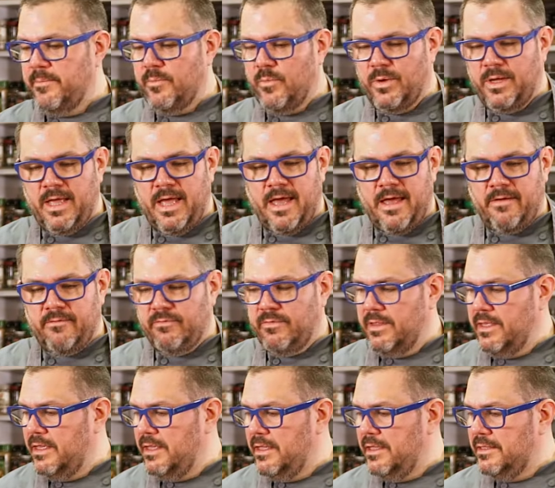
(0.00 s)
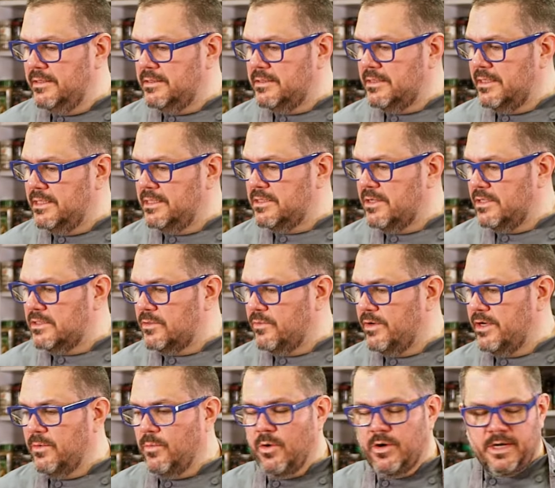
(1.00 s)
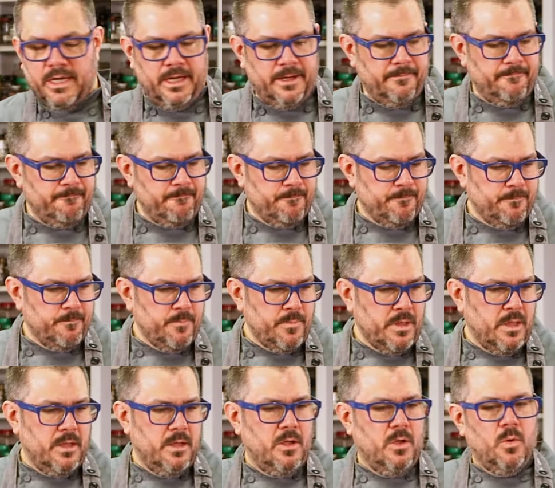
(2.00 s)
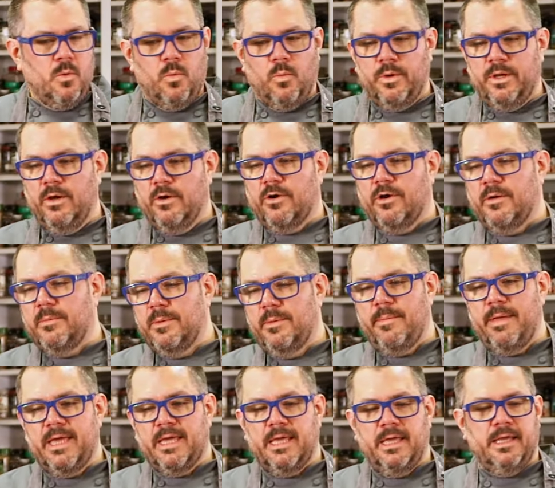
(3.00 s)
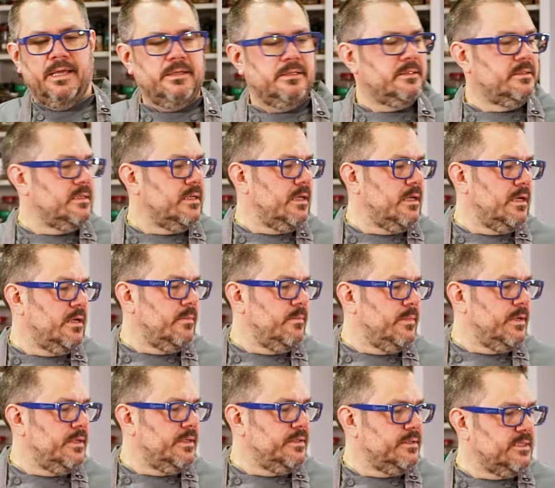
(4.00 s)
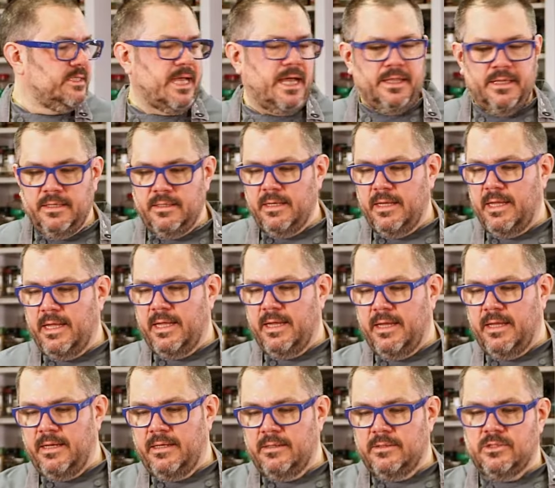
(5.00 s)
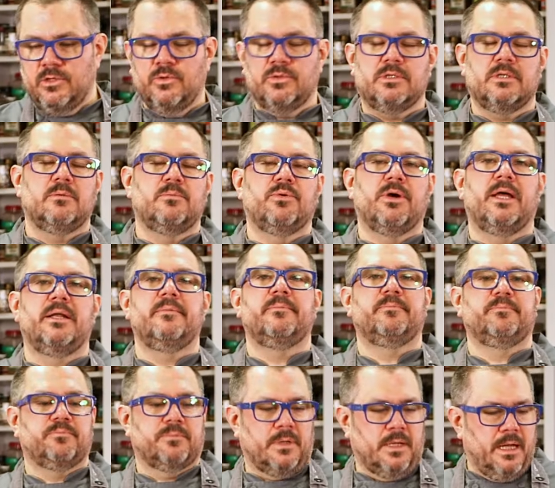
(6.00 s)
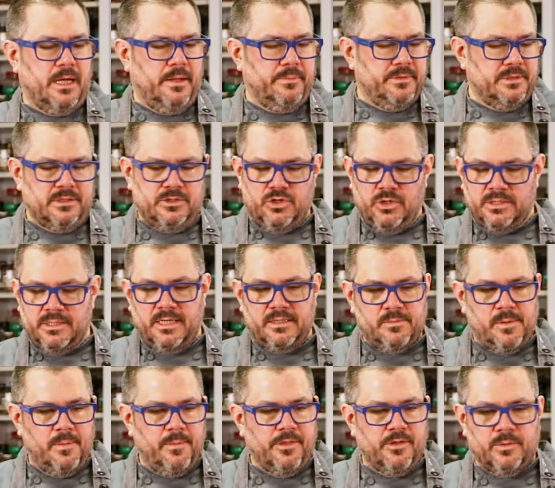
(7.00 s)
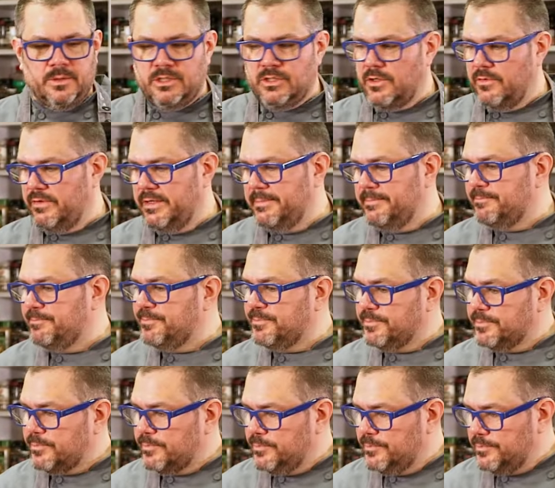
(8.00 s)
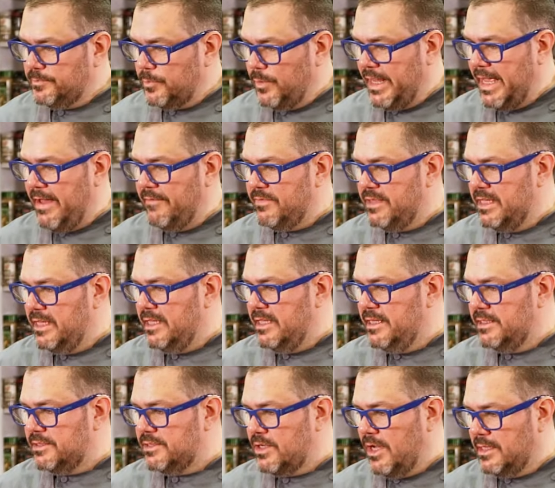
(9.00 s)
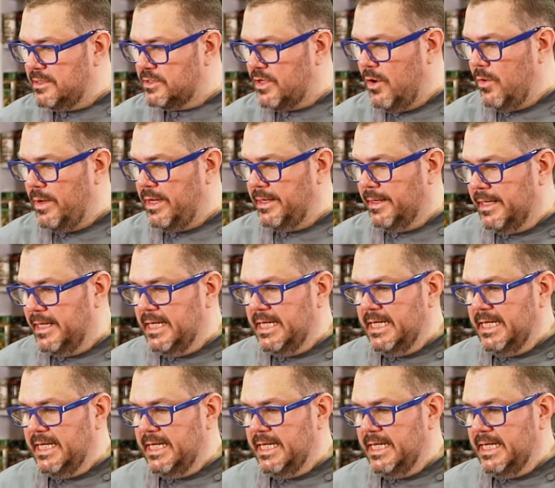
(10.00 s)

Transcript: We have the Sunday sauce already working. We are going to be making some salad and toasted bread. This is just as my mother would serve it. We have the sauce going.